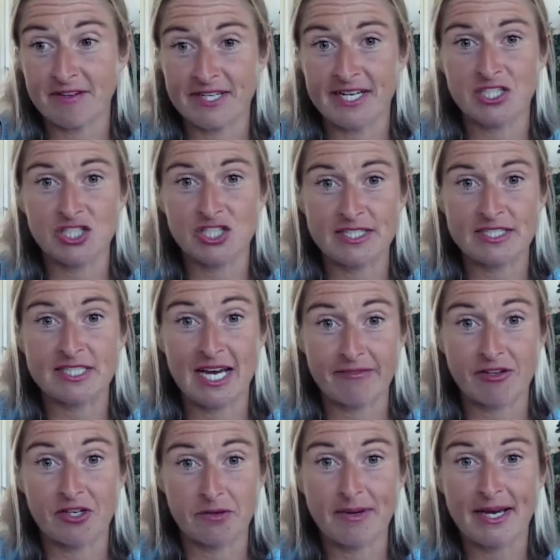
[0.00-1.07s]
financially to have a
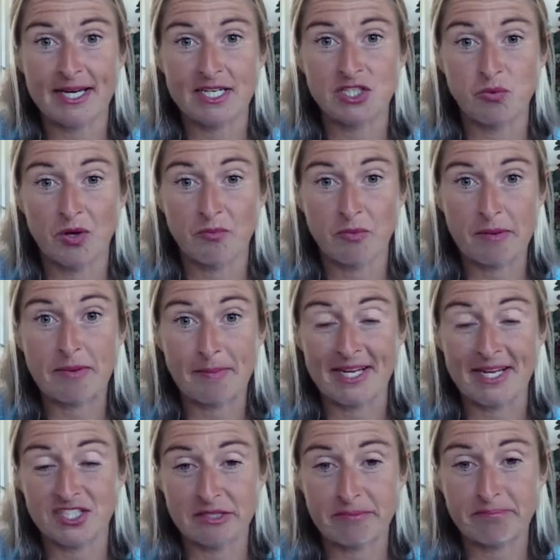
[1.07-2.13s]
good page one where people
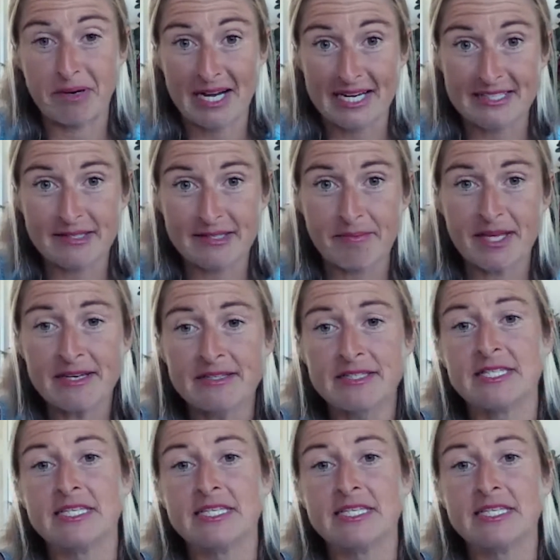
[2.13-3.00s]
actually buy something.